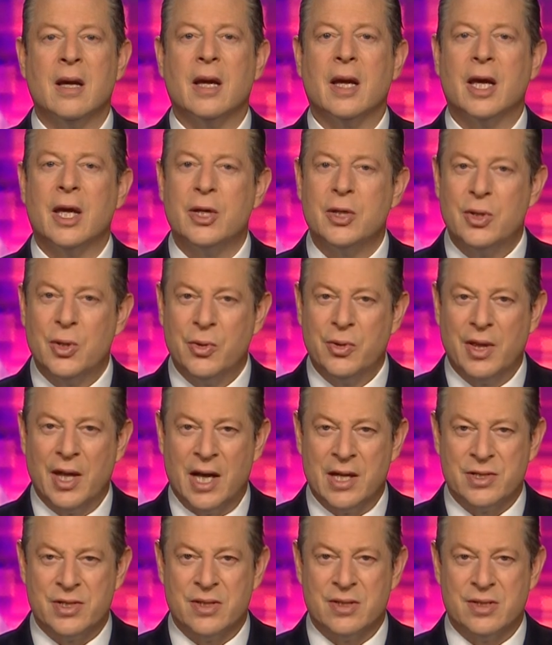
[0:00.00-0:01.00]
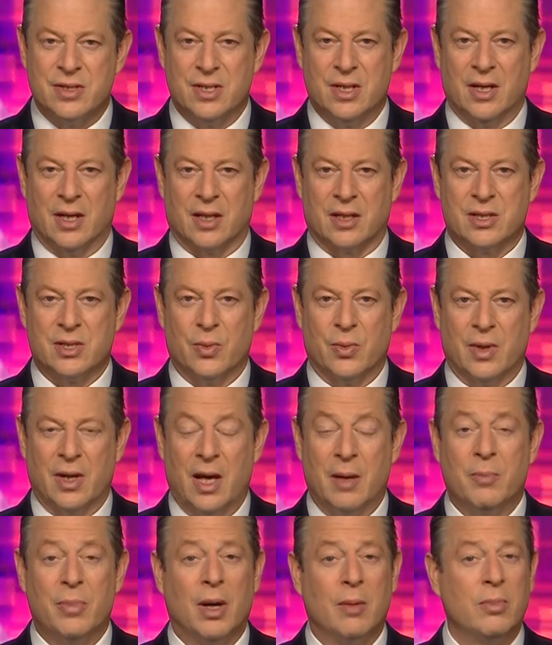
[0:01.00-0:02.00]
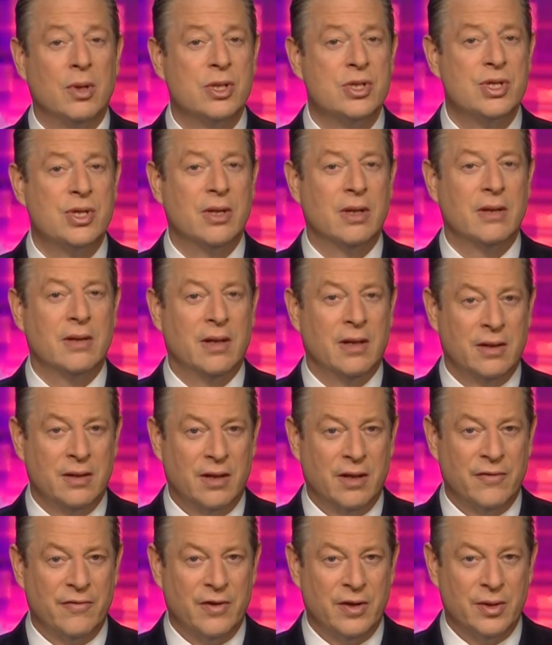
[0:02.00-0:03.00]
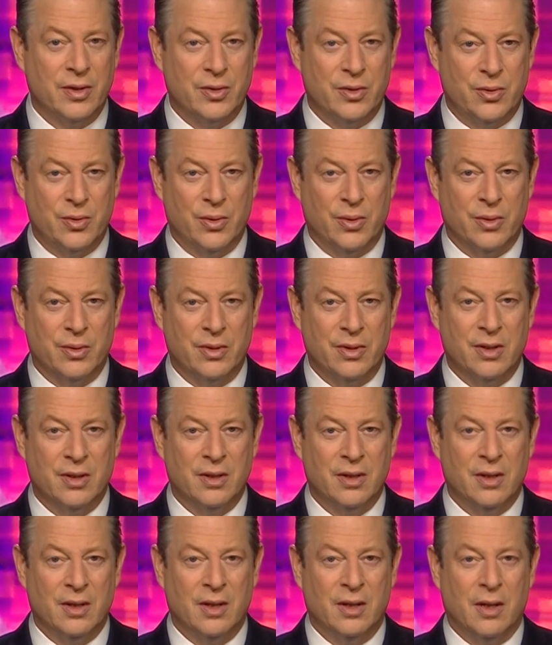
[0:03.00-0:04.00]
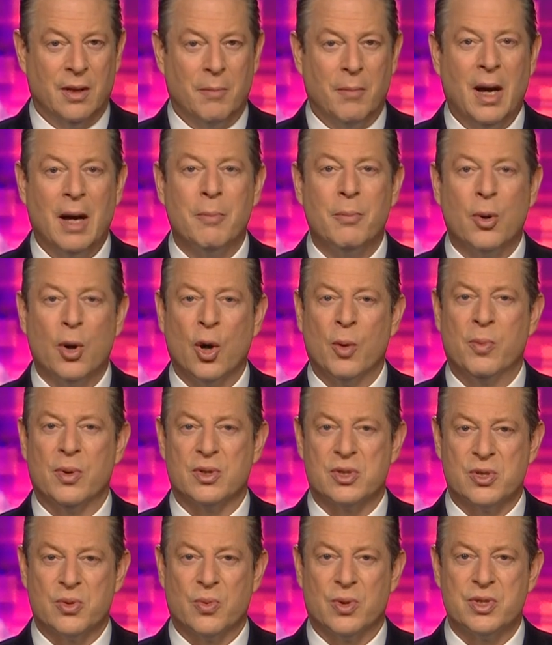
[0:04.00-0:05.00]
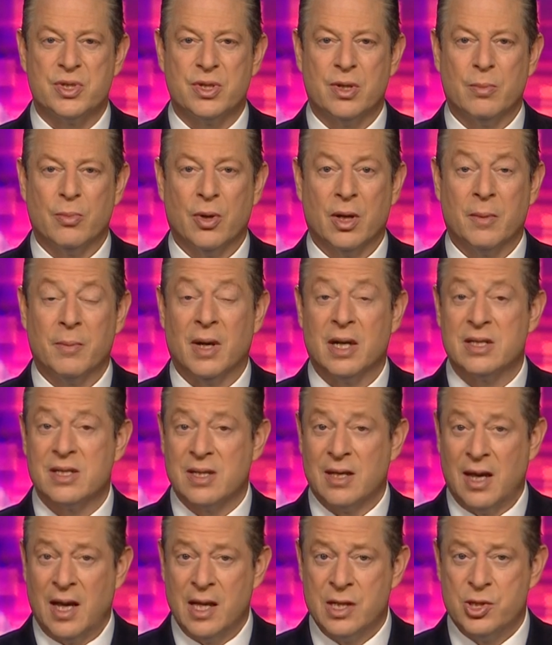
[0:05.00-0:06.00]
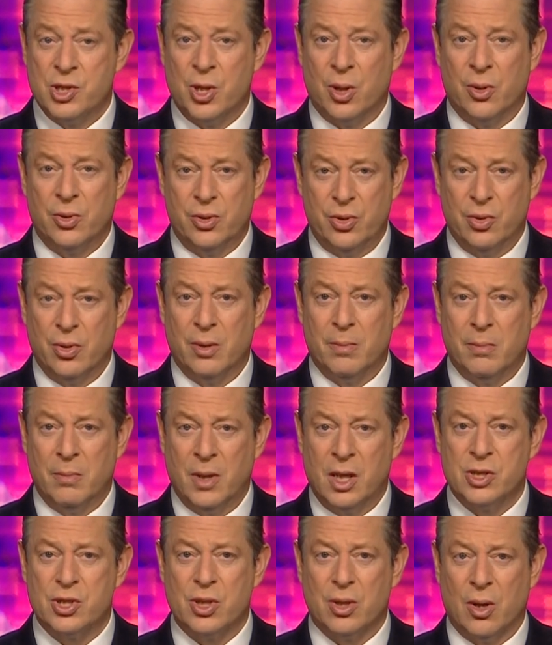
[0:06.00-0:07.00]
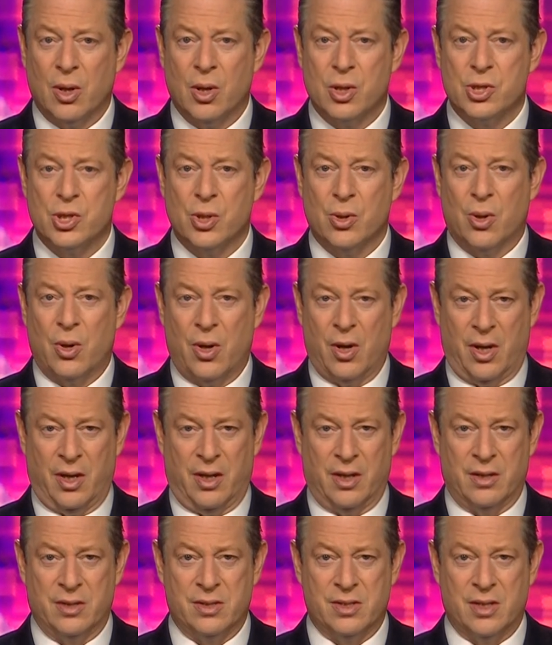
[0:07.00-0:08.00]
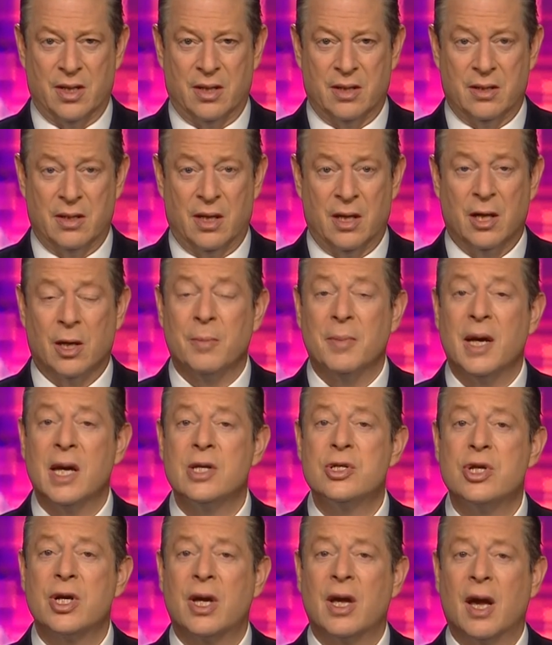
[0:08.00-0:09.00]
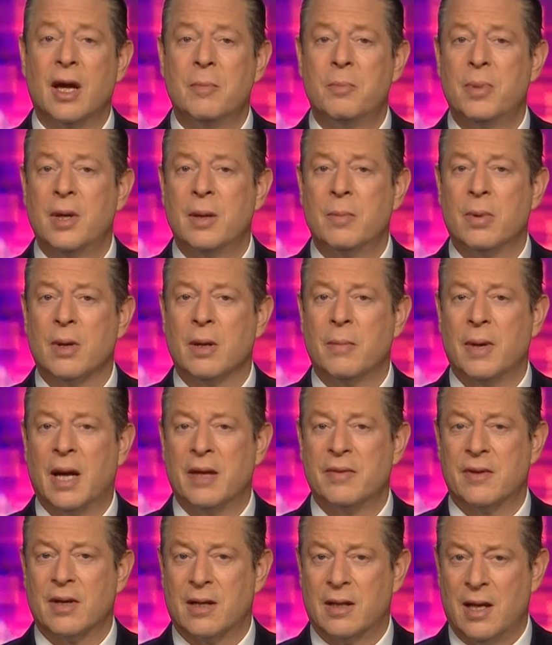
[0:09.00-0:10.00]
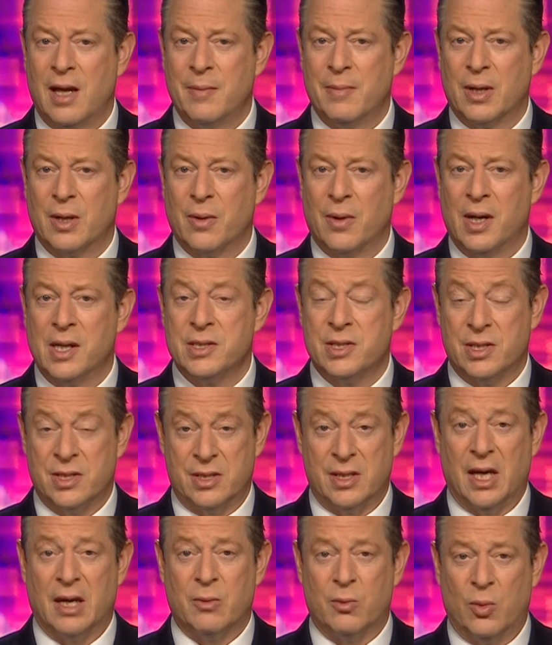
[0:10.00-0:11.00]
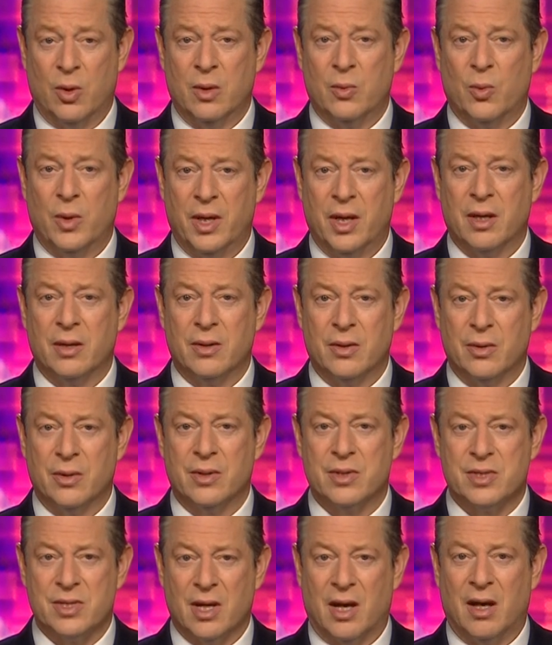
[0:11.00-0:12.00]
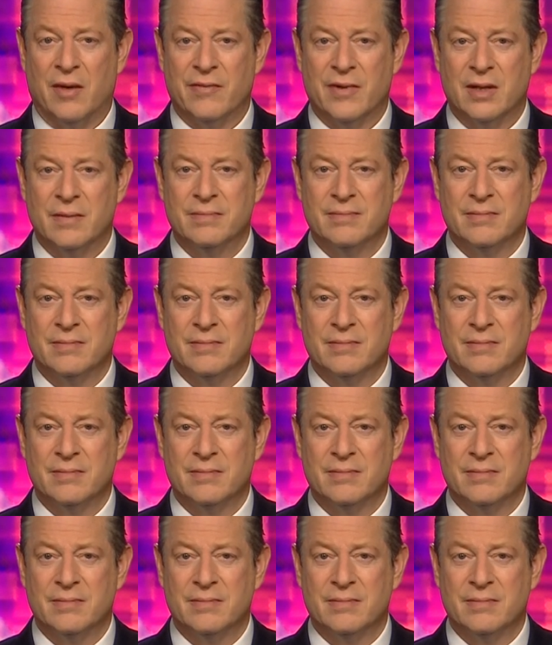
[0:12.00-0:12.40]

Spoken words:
In 2006, when I published An Inconvenient Truth, my purpose was to bring my slideshow to a much larger audience and to help educate people about the climate crisis and what we can do to solve it.